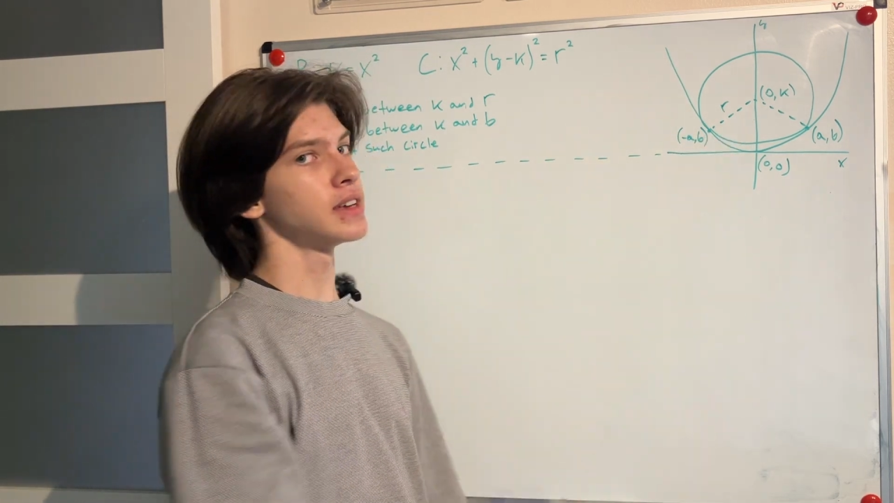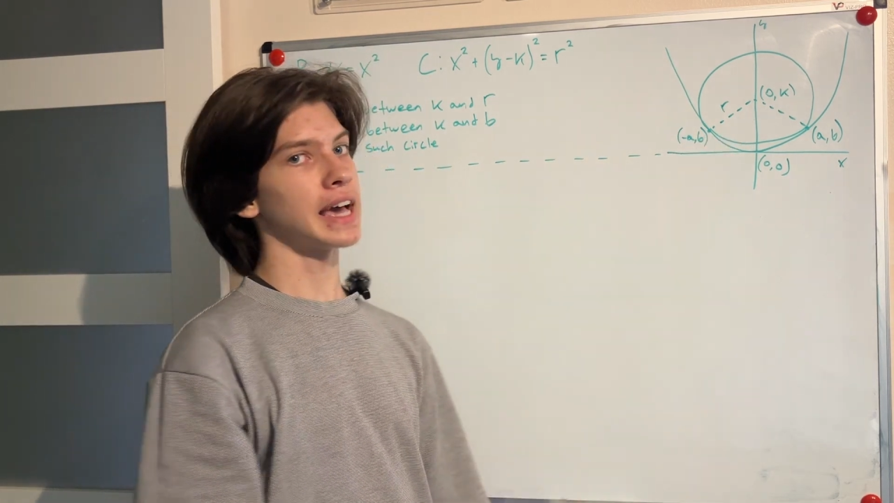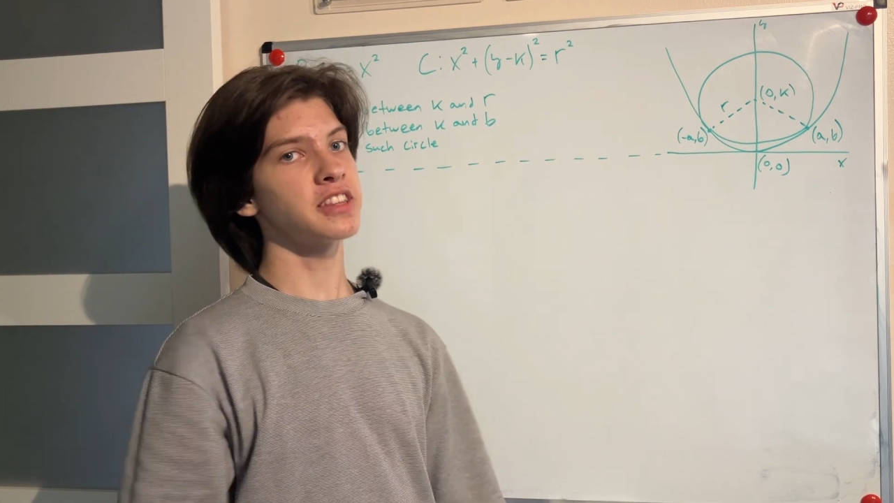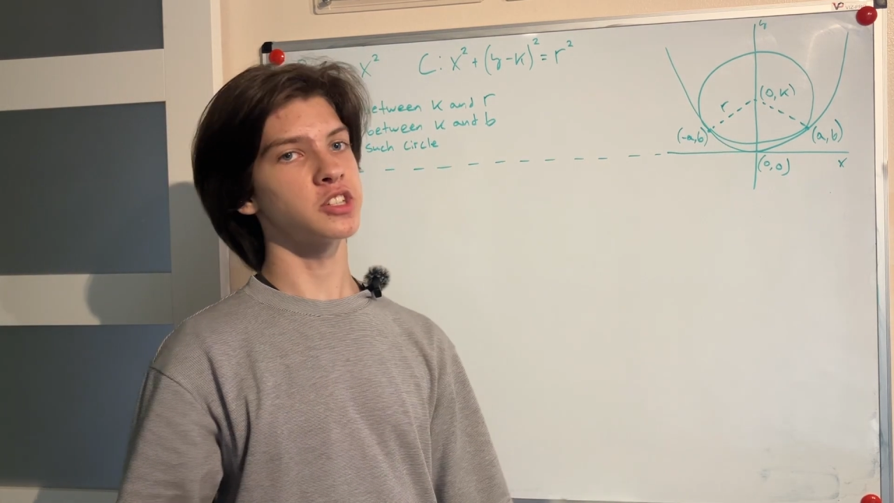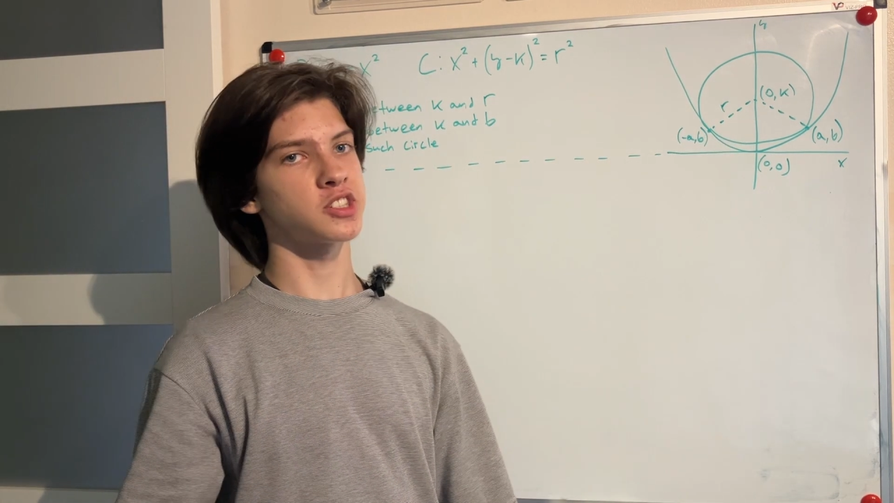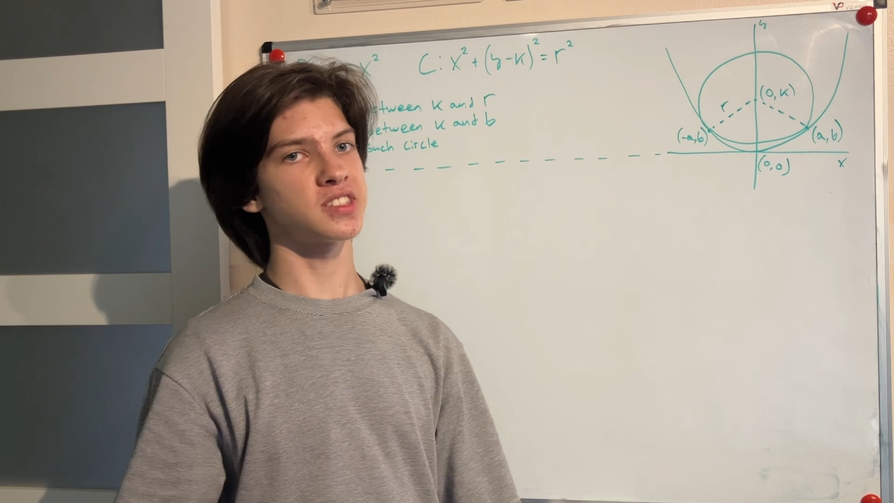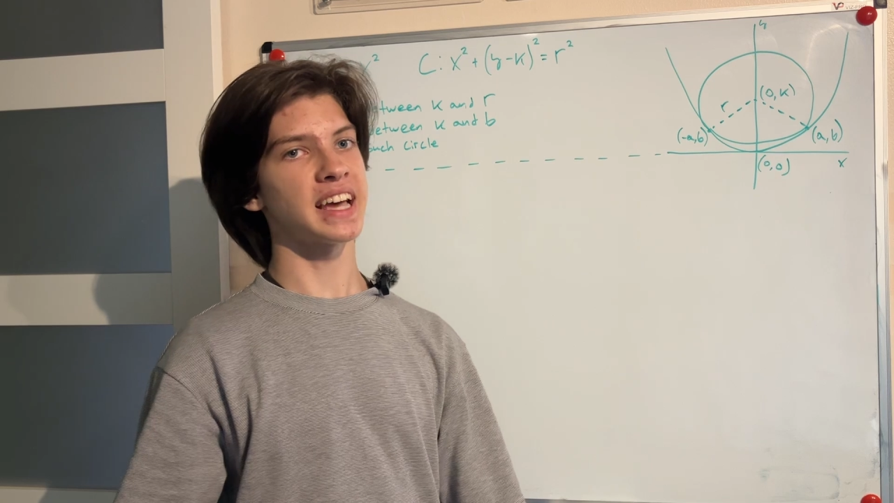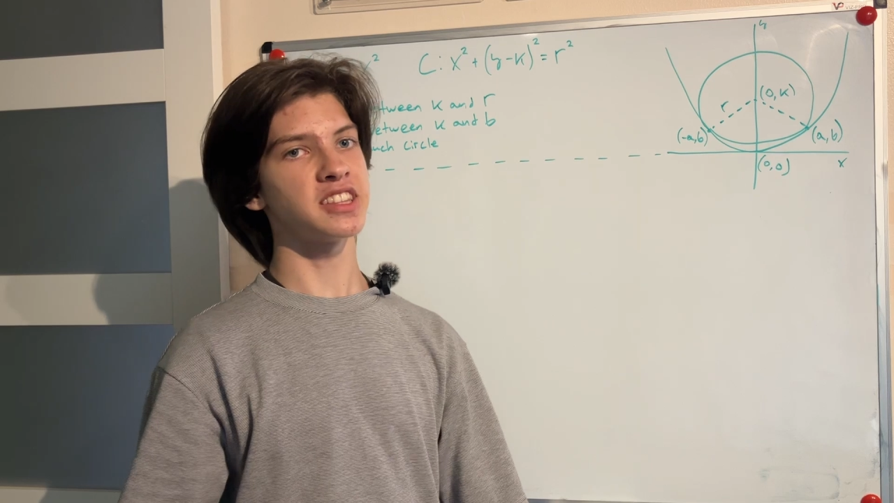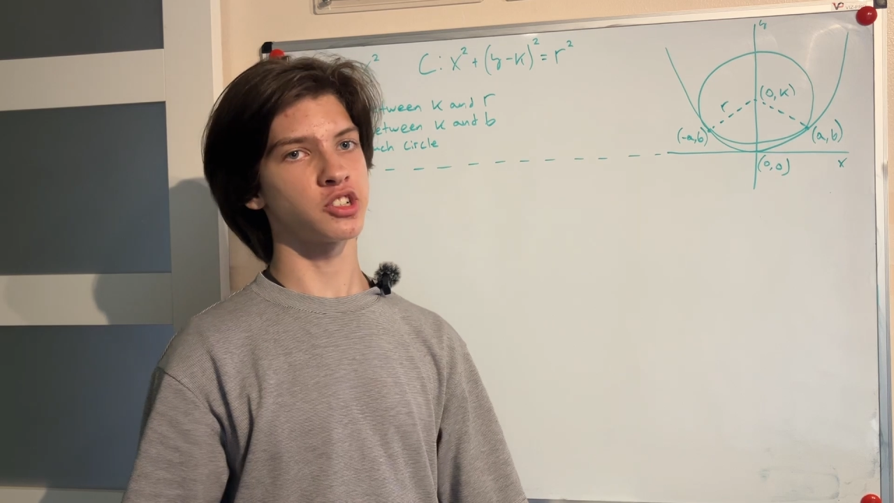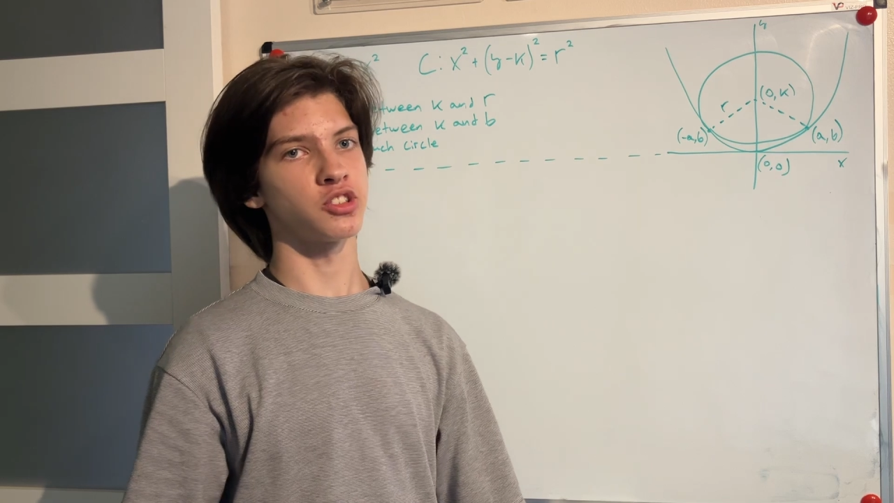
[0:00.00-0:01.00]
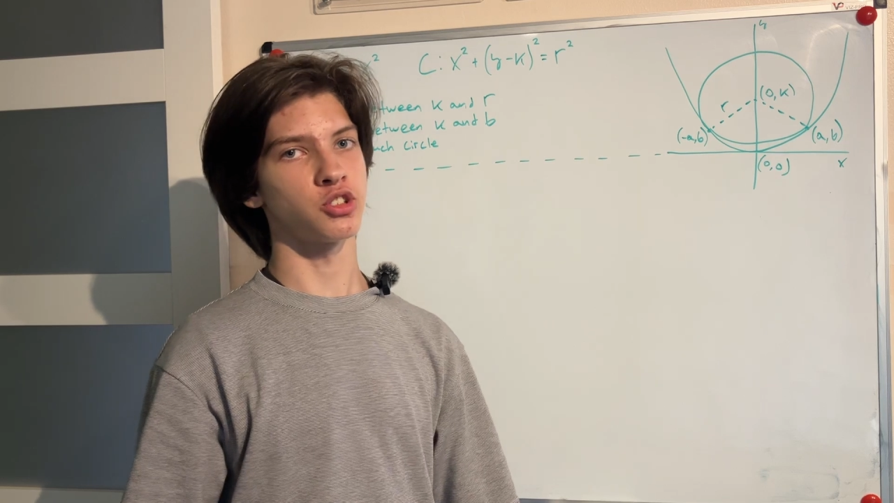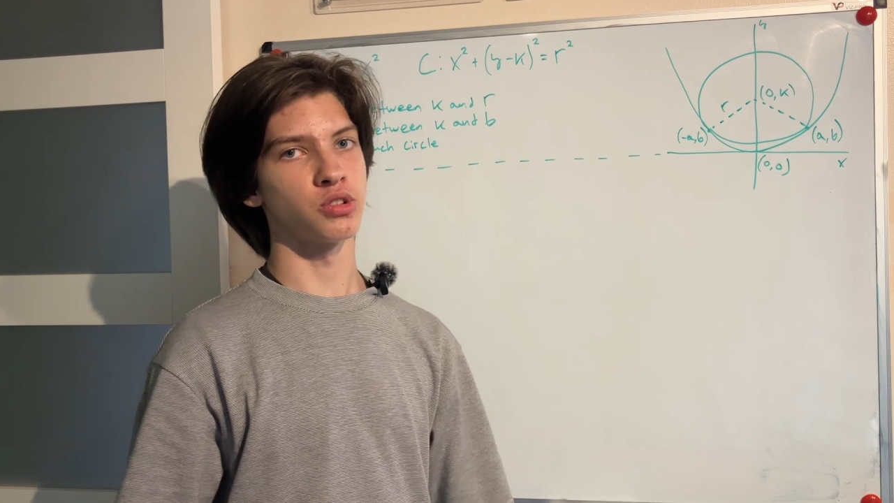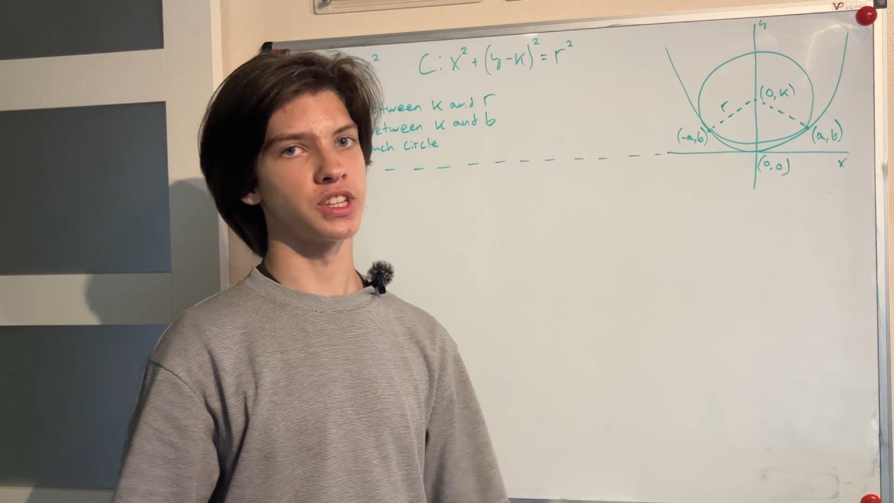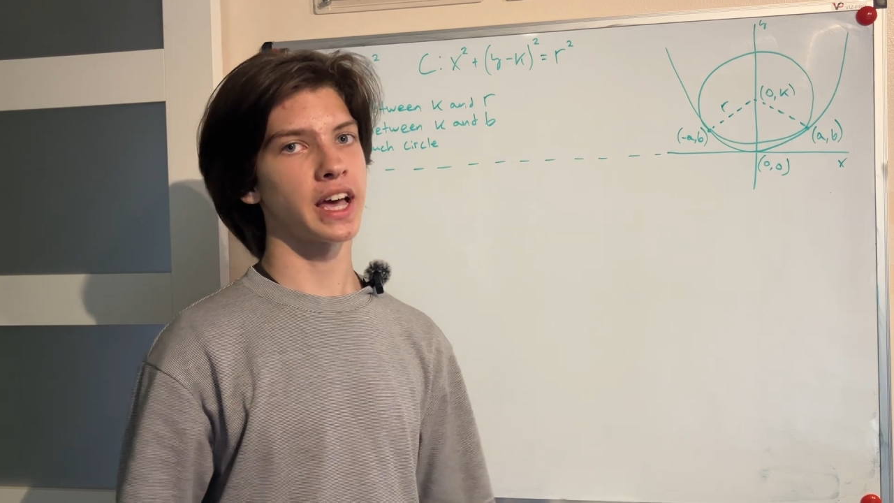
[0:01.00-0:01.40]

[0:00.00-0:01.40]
and is tangent to it